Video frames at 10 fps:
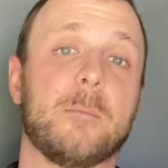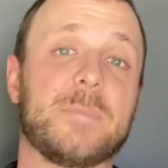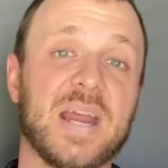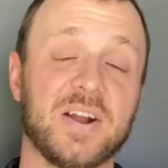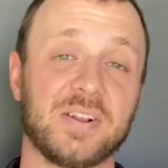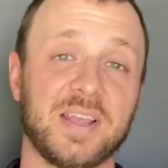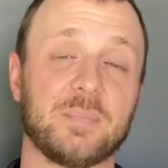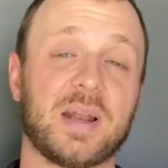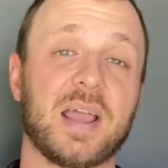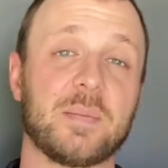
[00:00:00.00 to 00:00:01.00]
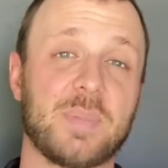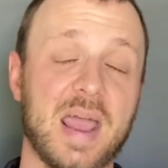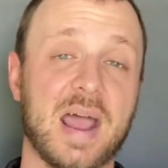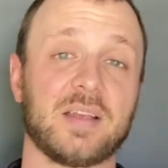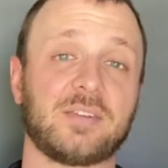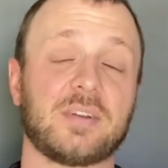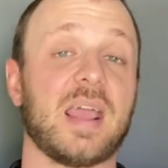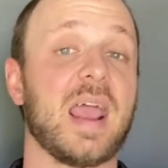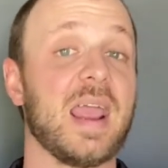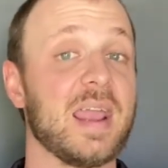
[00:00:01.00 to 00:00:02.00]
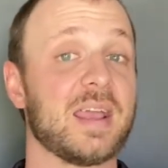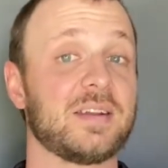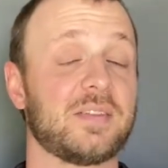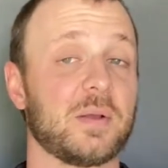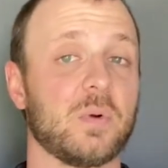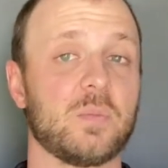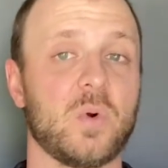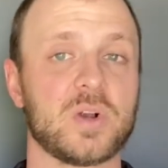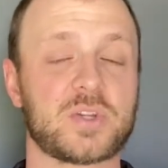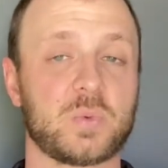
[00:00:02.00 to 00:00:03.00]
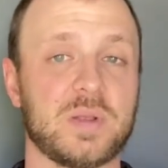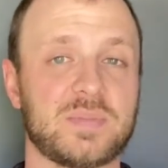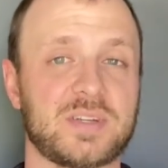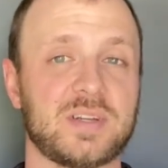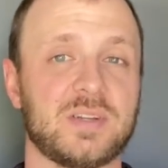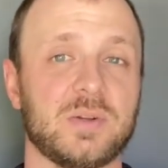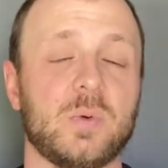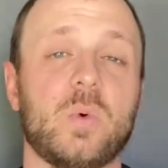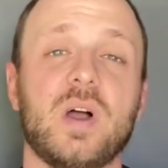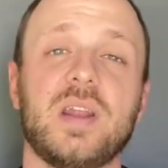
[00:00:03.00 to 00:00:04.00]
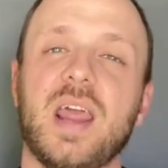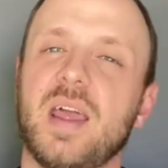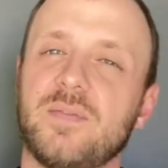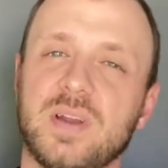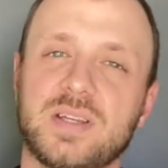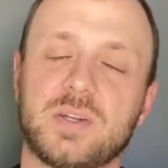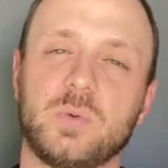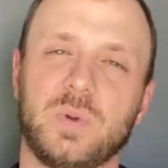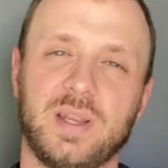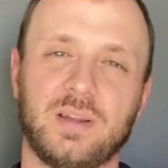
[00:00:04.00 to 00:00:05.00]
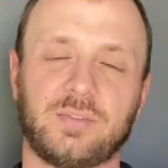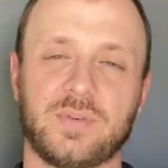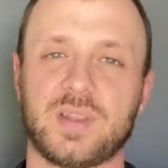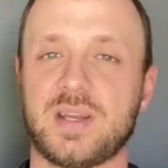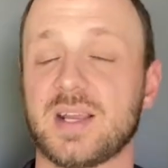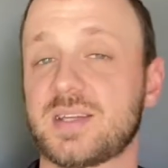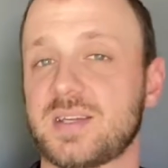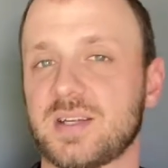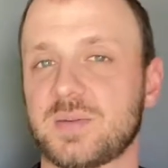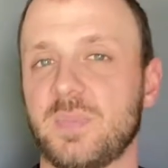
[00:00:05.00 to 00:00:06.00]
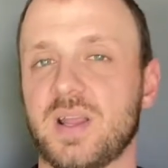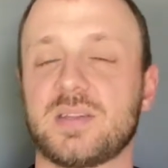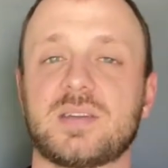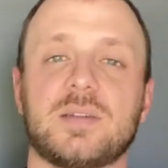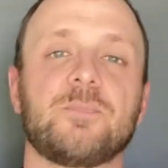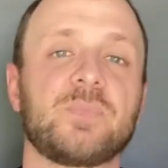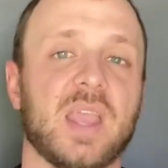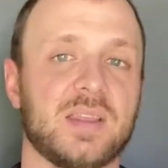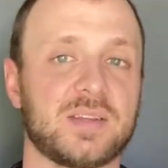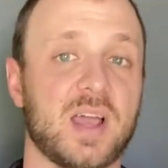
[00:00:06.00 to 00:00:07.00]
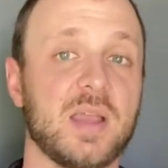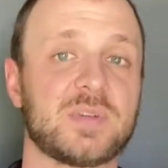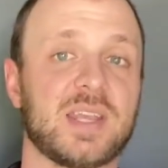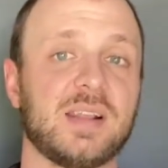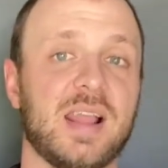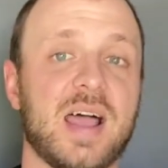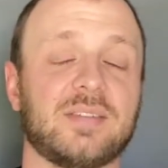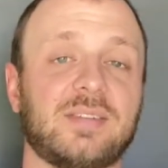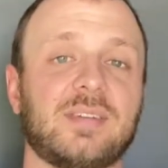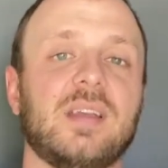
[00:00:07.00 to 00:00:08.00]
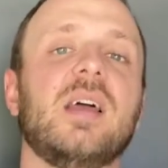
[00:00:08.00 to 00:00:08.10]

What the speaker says: Barely, but I had passed. And there were more swims to do. One every 2 weeks for the next 6 months. And the times get less.